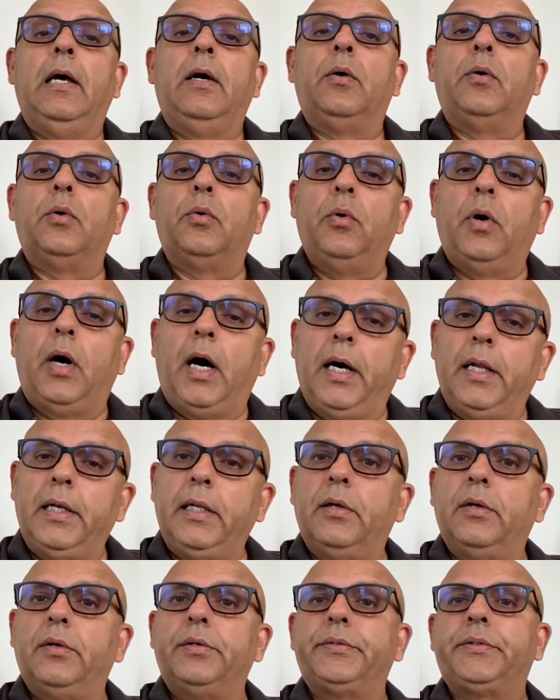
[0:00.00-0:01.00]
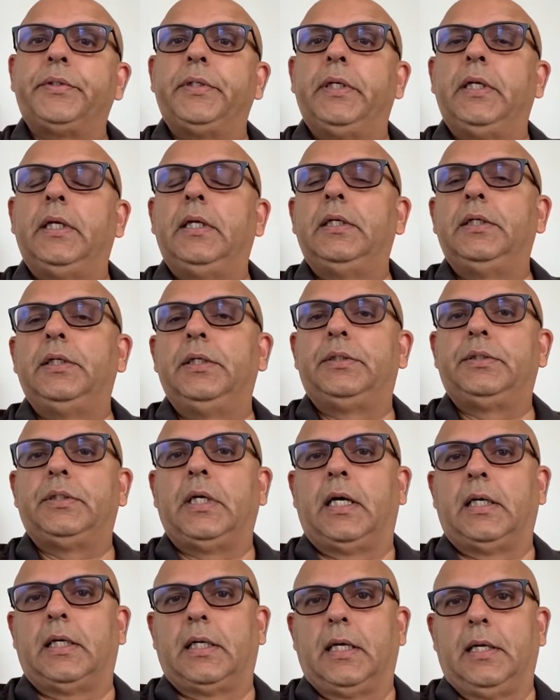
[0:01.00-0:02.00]
Ruhani Roshni
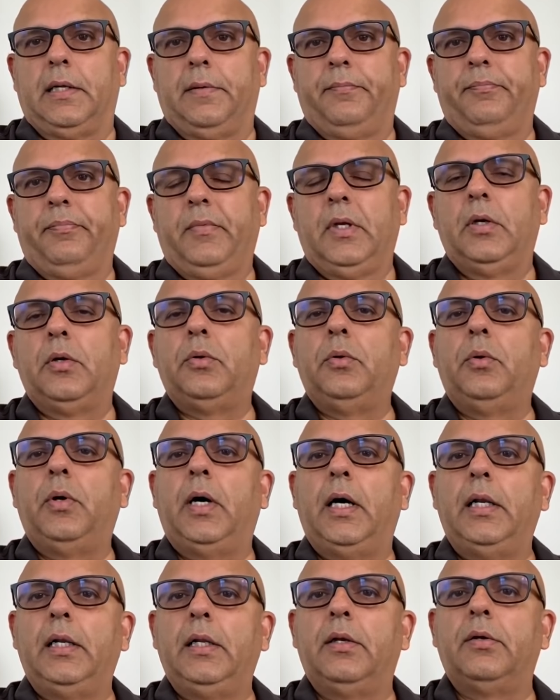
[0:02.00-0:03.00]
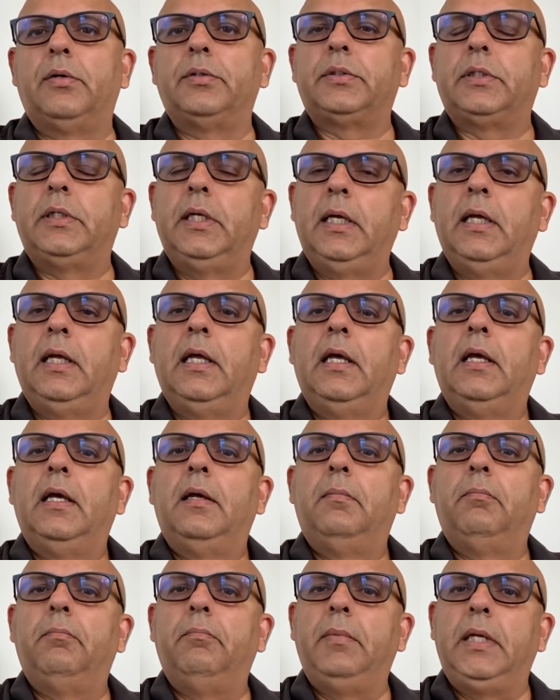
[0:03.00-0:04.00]
Chhata. Ruhani Roshni
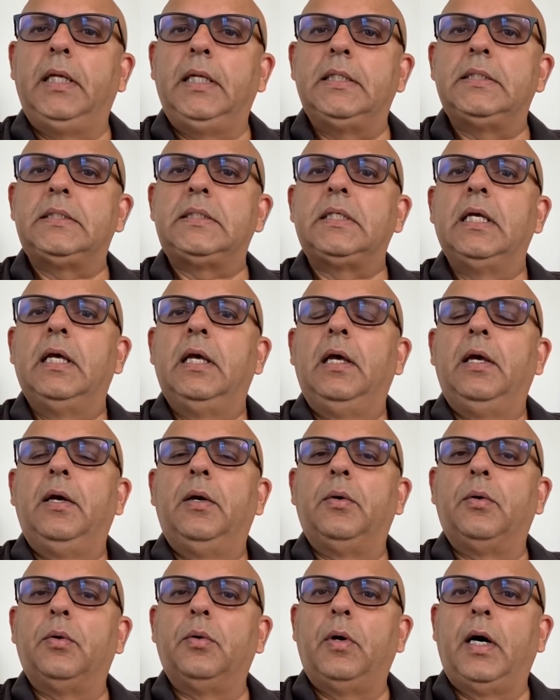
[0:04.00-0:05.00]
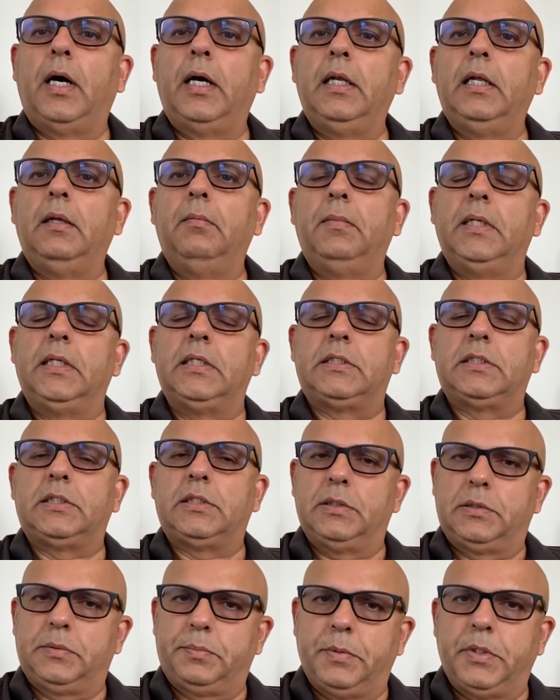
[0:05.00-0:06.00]
means, Ruhani
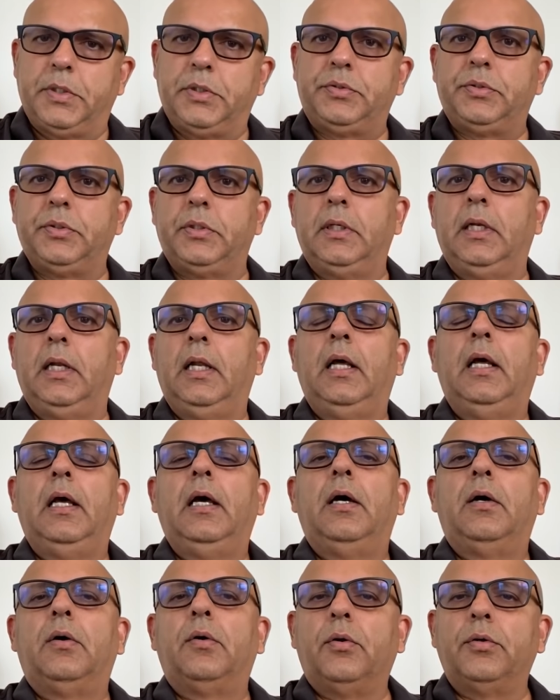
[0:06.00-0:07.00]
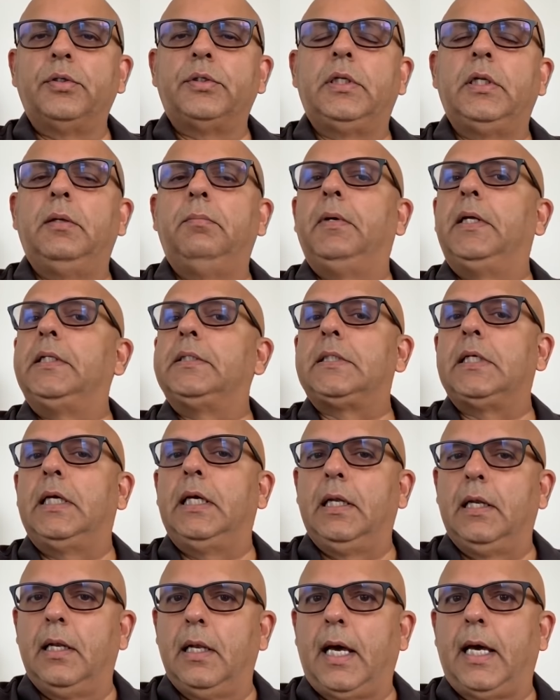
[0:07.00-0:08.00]
means spiritual, Roshni means
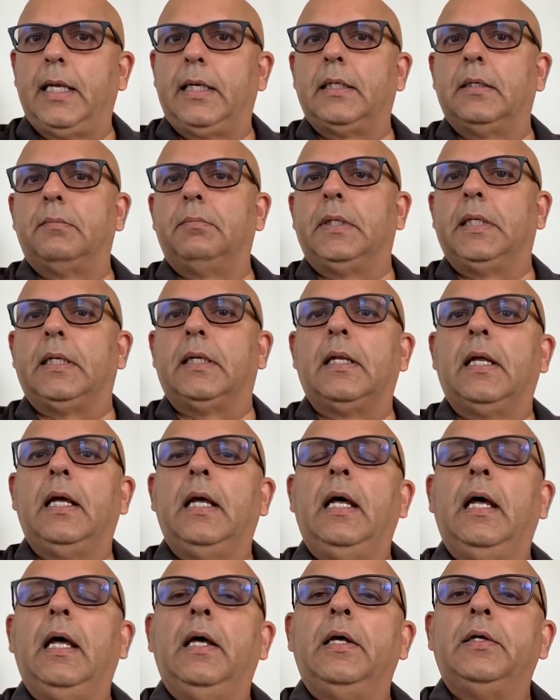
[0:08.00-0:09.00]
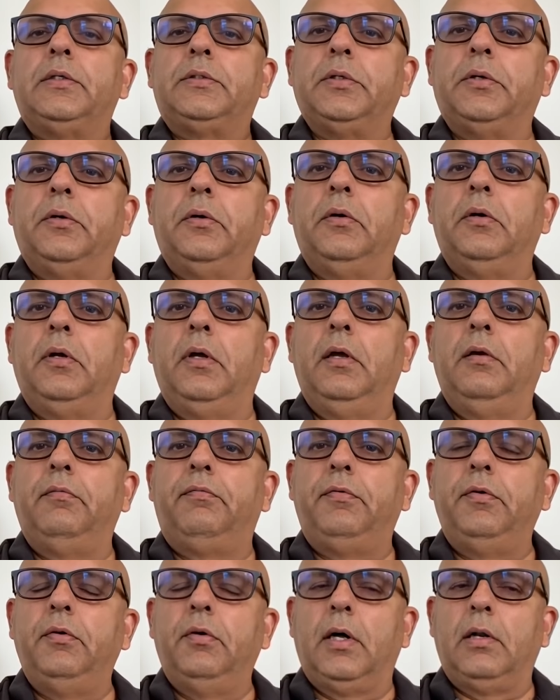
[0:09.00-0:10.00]
enlightenment. So,
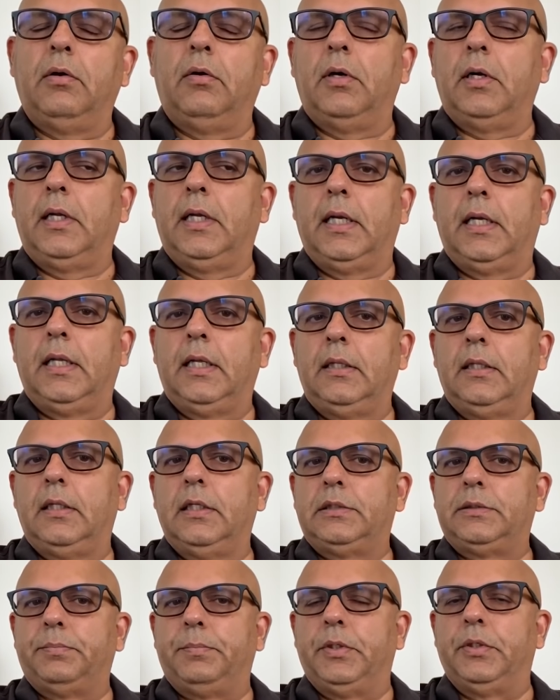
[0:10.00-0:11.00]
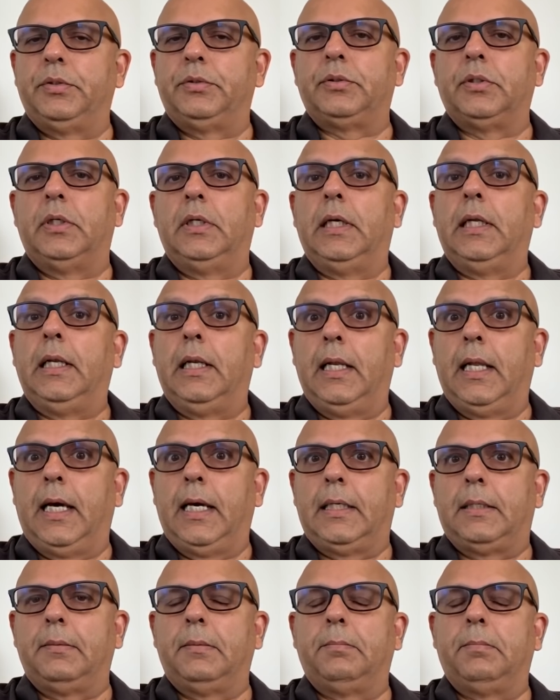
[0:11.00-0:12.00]
if you are not getting this spiritual
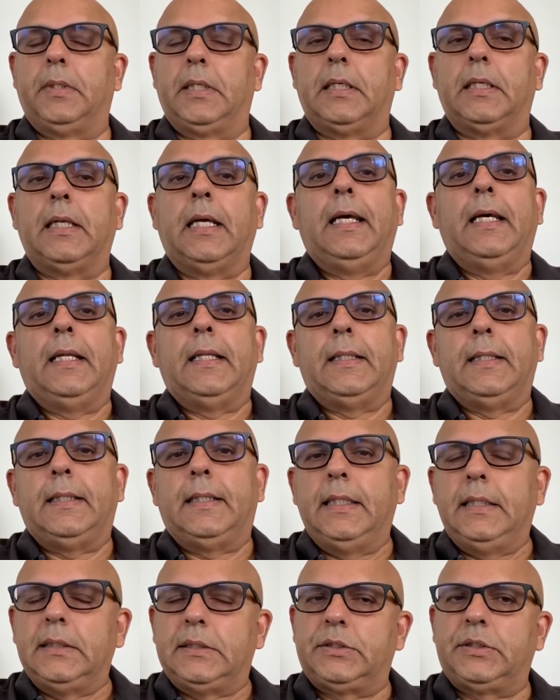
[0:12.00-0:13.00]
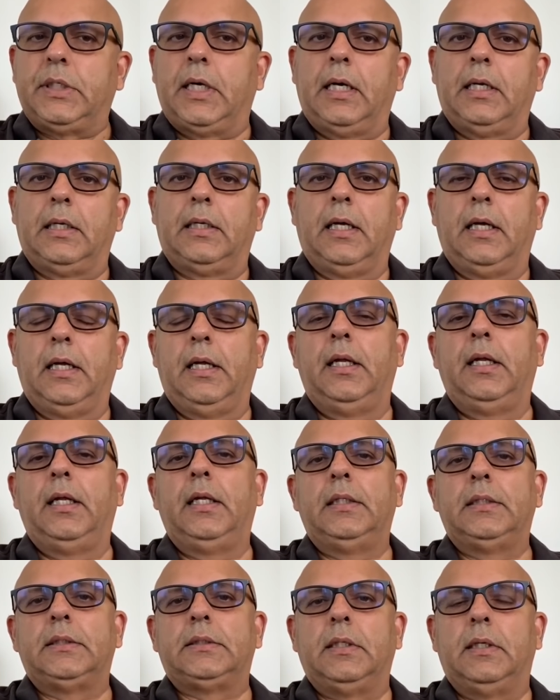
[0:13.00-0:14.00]
enlightenment, this chhata
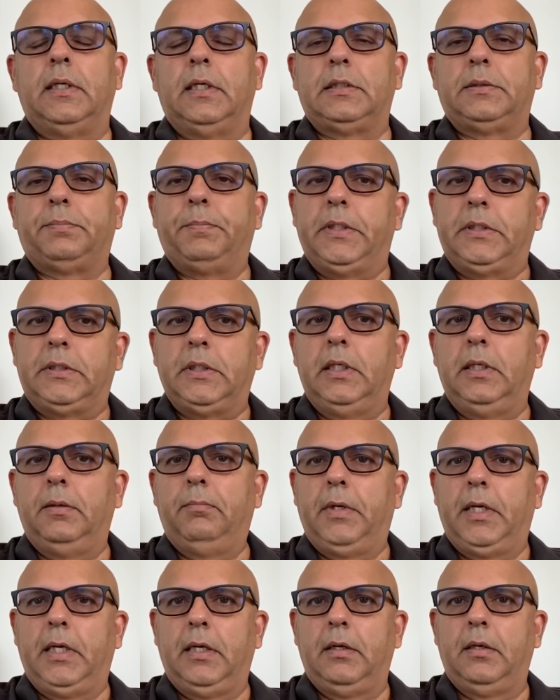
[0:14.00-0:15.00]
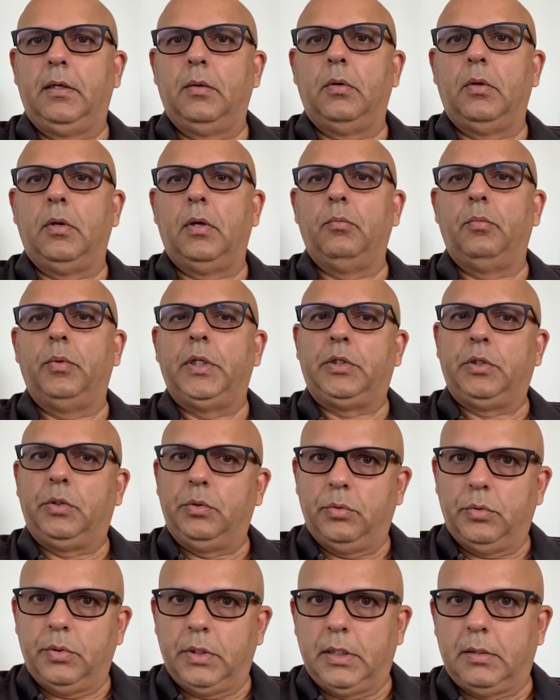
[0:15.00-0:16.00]
is specially made with
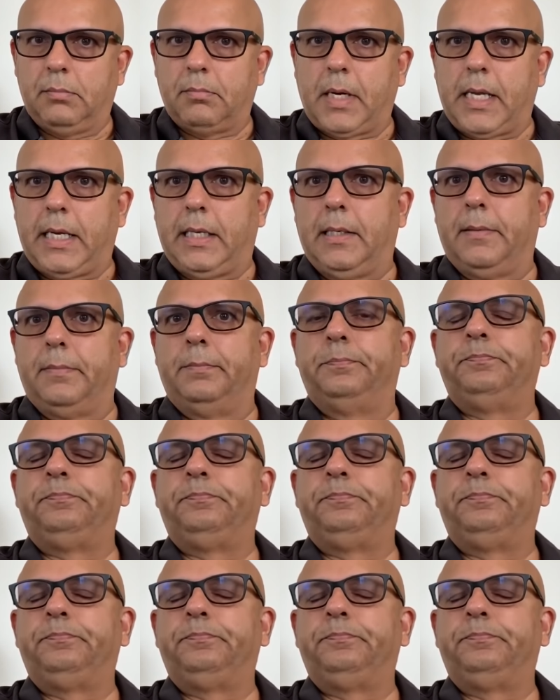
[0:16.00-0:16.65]
you in mind.